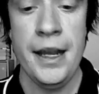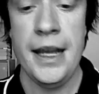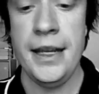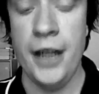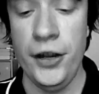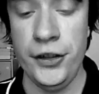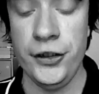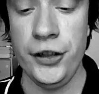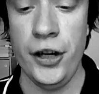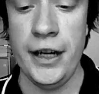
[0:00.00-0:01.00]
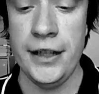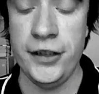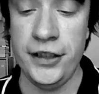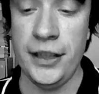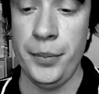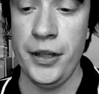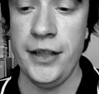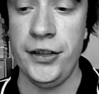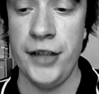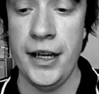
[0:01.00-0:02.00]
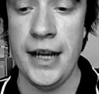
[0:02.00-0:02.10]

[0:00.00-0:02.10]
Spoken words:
He goes inside, he sits up on his seat,